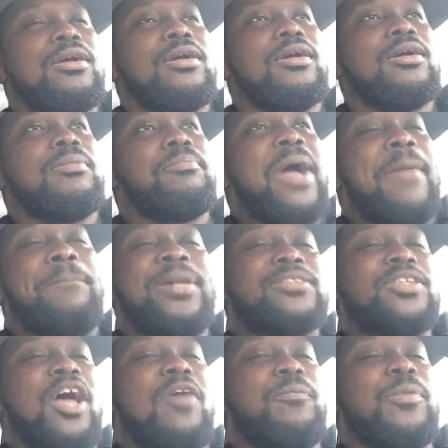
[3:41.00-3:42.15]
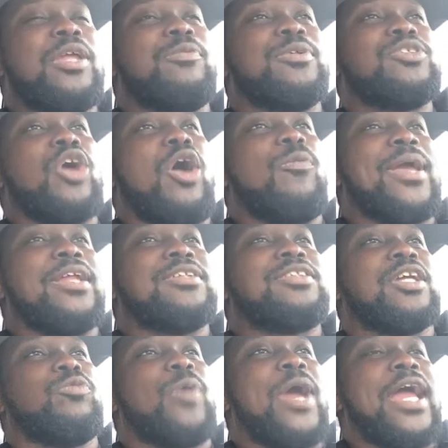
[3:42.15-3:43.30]
my pissed off meter was already to the
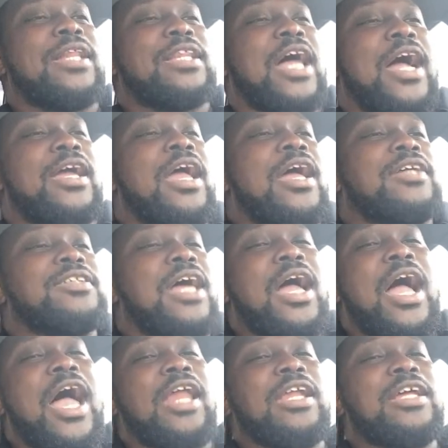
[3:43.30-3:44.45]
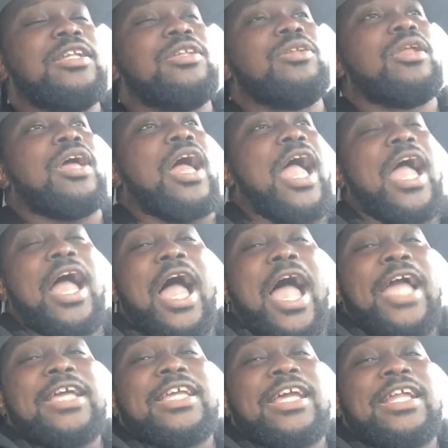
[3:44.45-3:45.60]
red line, so I
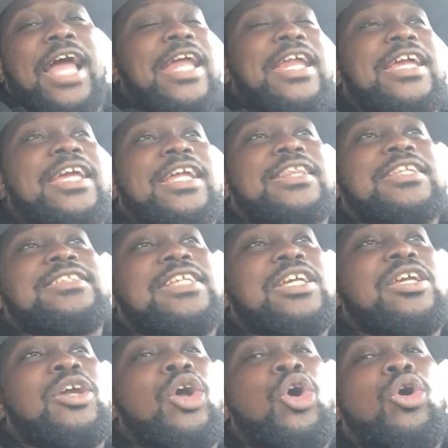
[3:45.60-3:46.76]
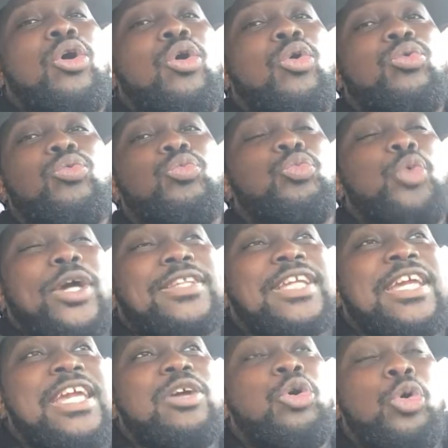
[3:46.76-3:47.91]
didn't get to see who did
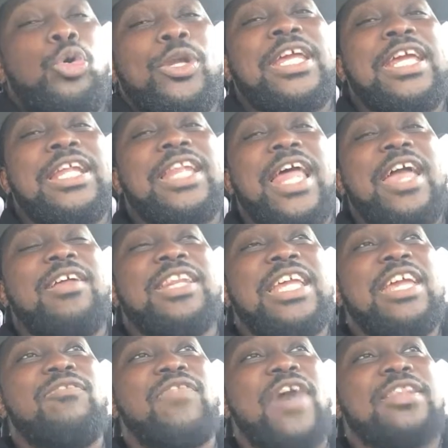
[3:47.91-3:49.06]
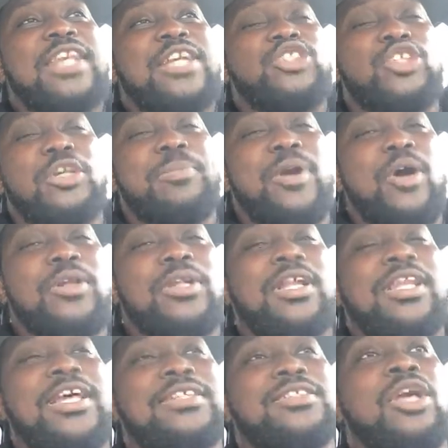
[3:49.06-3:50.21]
he leave out that
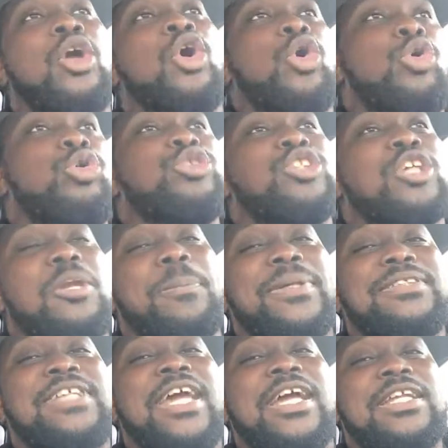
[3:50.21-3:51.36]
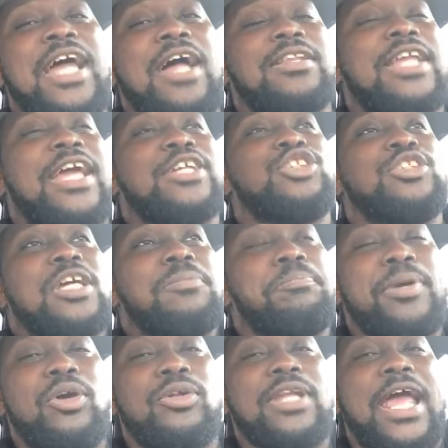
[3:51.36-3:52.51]
should have been on the list, who should have been taken out
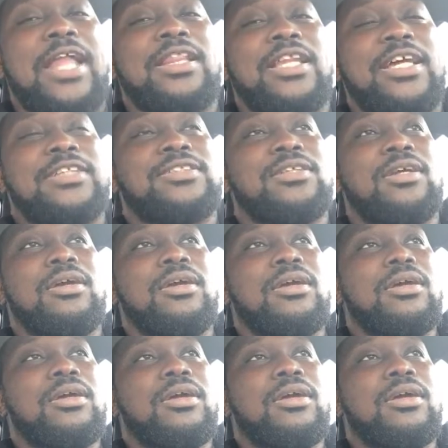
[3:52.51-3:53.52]
that shouldn't be on that list.